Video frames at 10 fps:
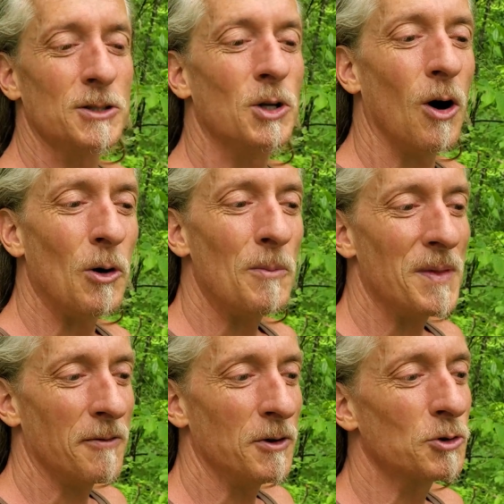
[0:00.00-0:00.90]
So
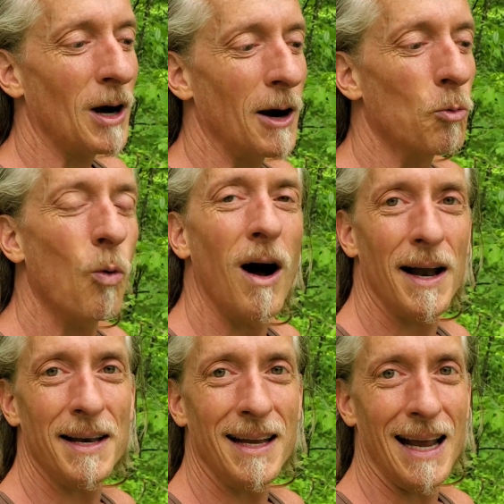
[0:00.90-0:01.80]
if you try
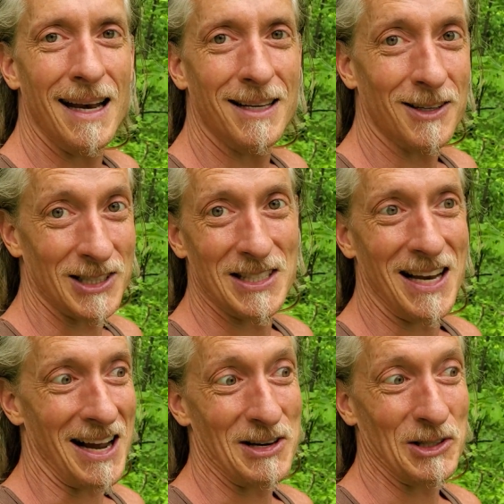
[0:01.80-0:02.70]
one and it doesn't
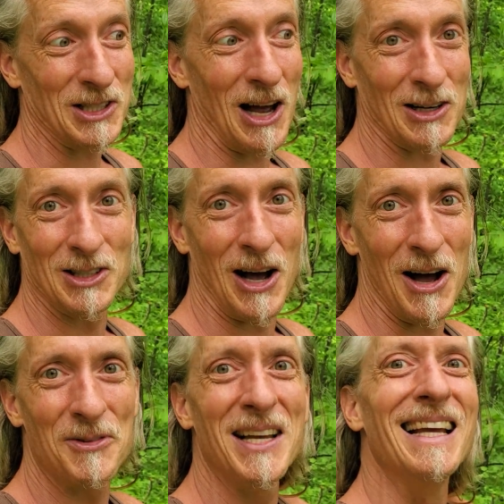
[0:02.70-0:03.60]
knock your socks off,